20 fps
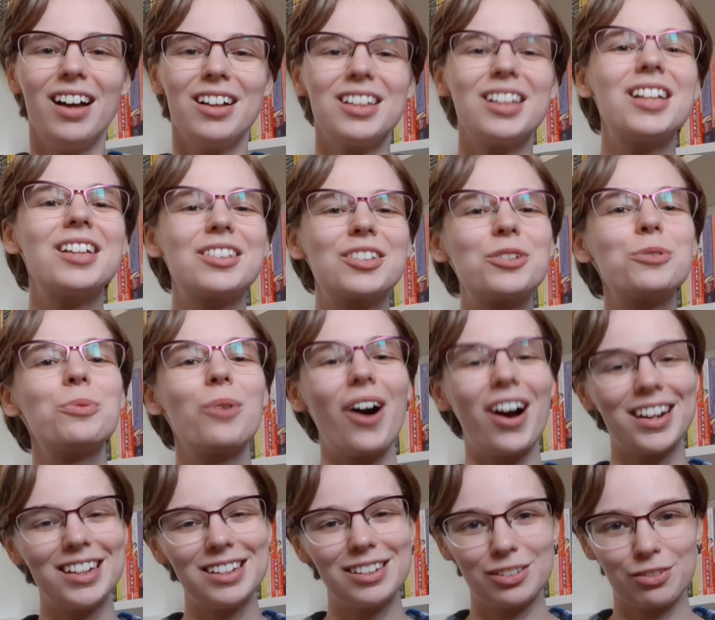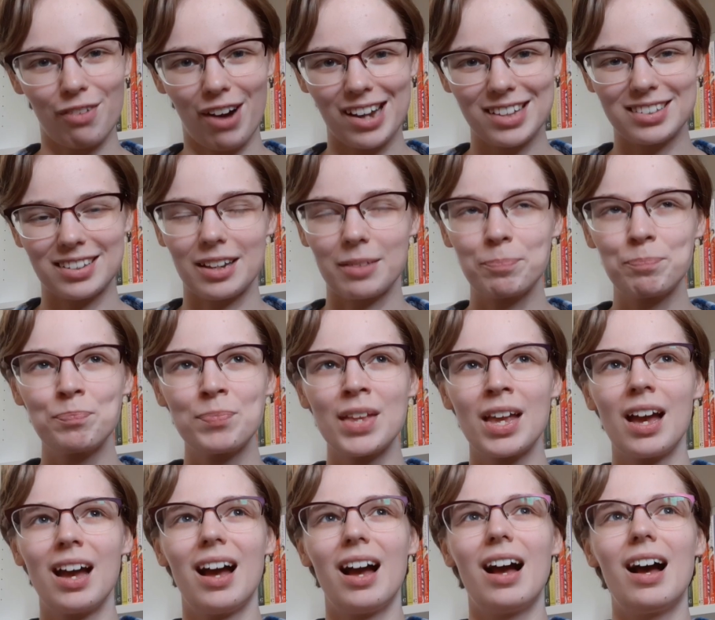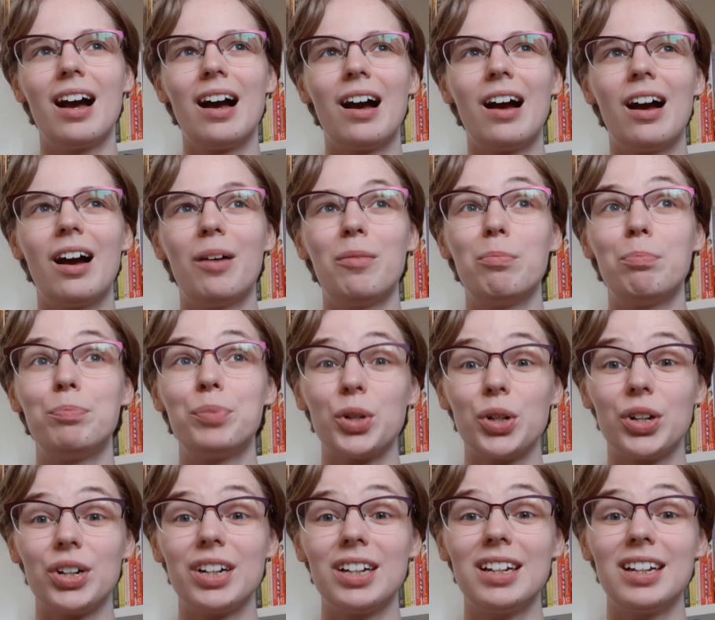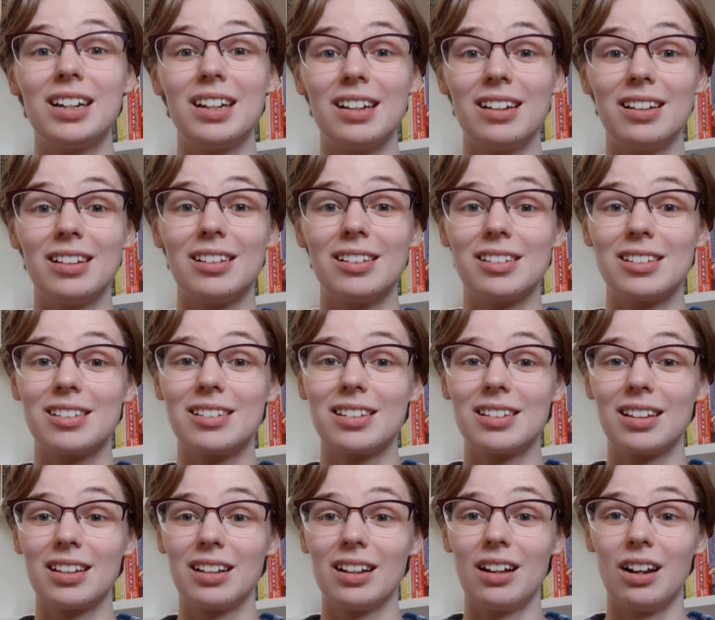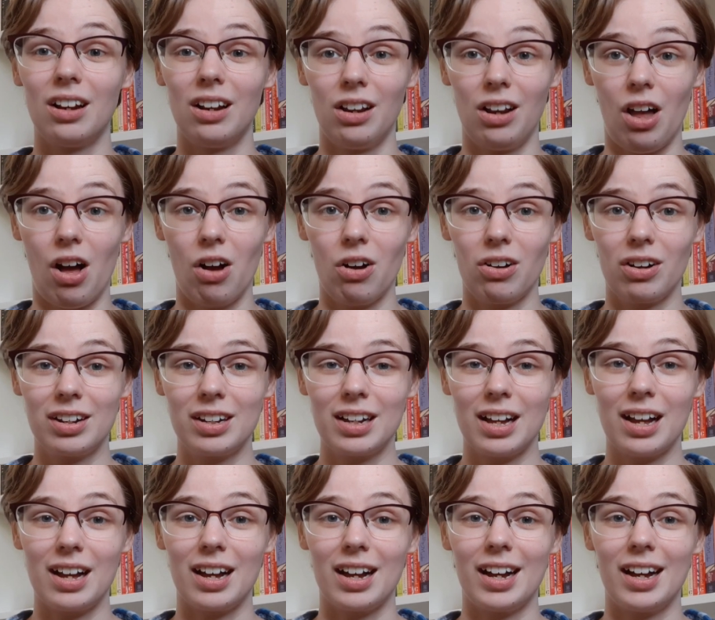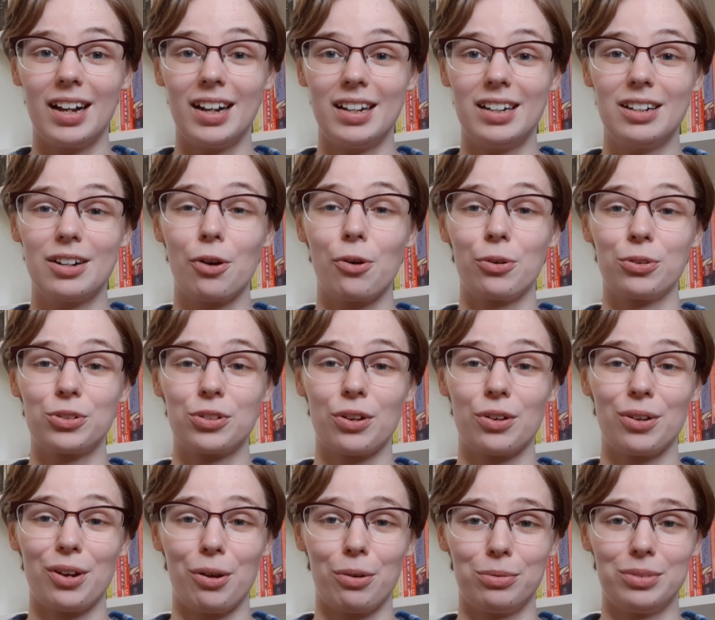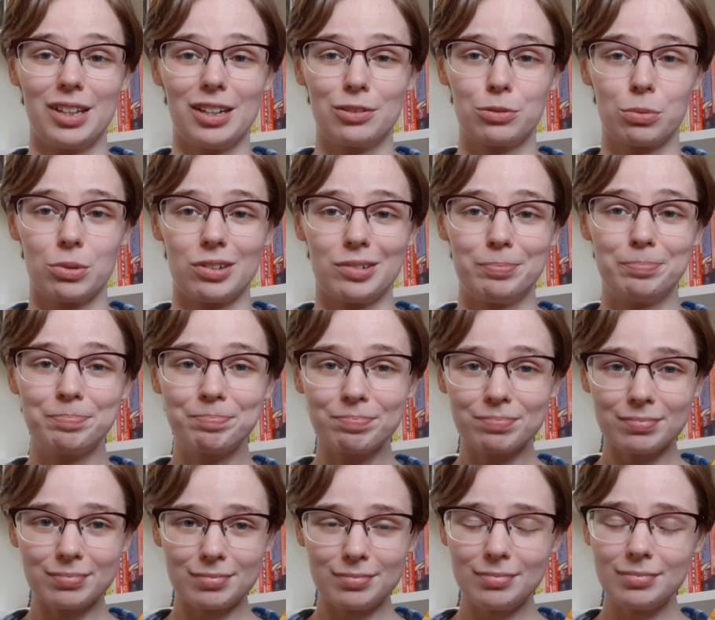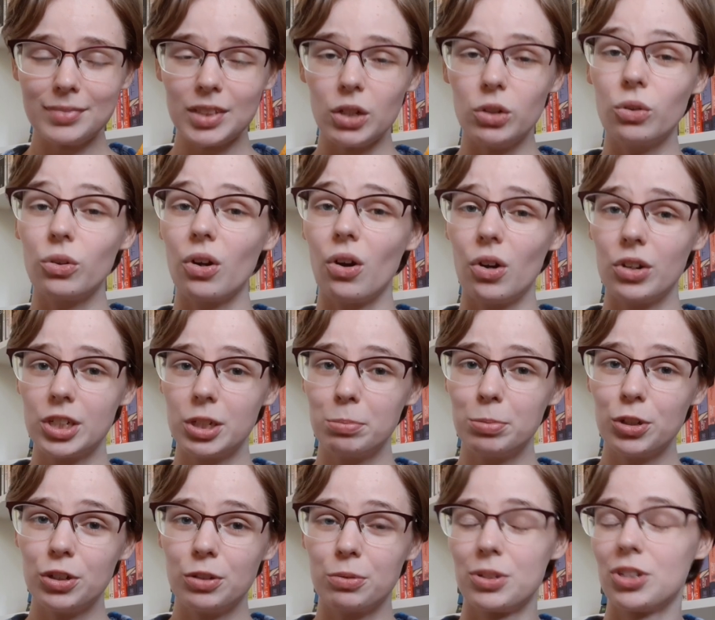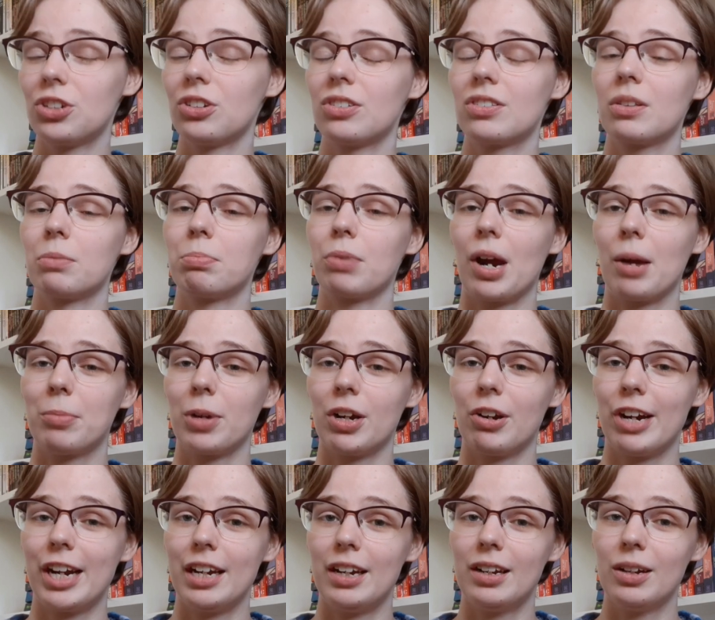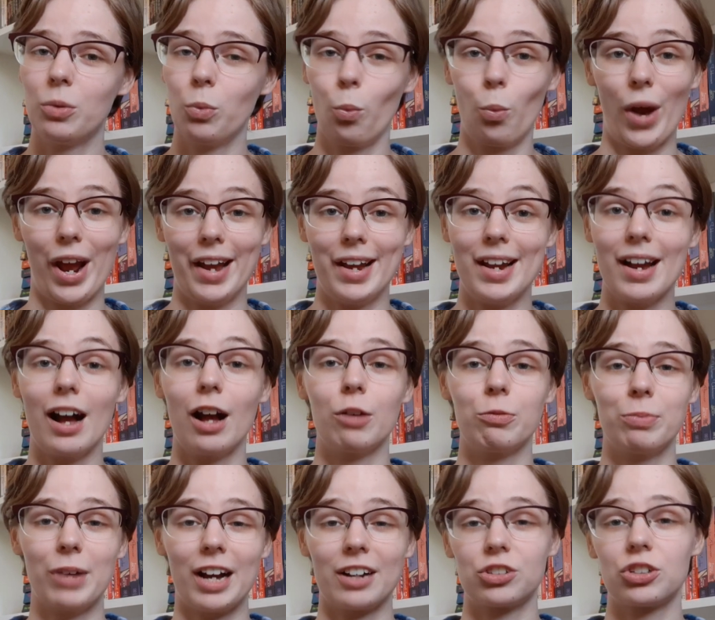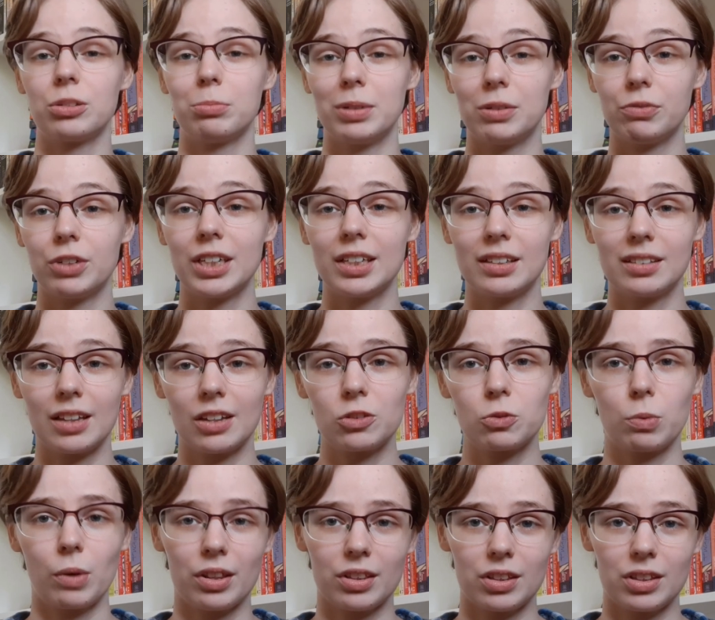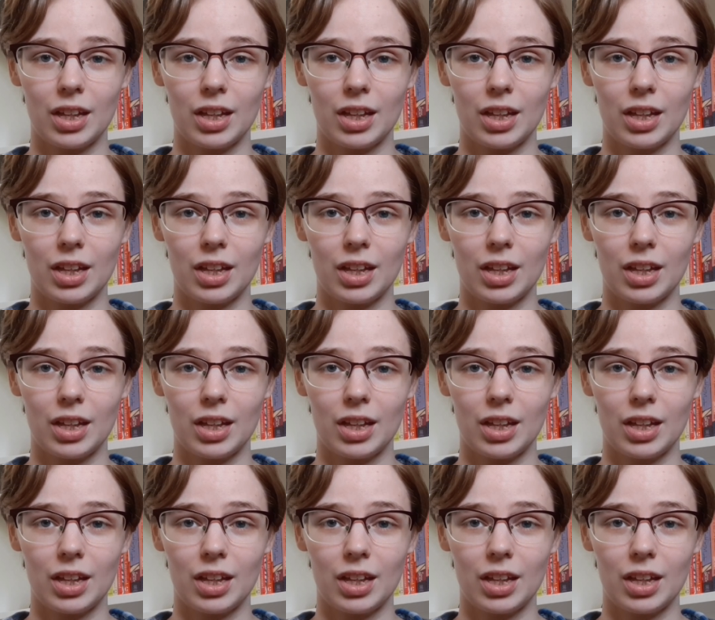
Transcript: to what he's writing. But it is long. I also own this one on audiobook, which is the primary way I've actually been reading this rather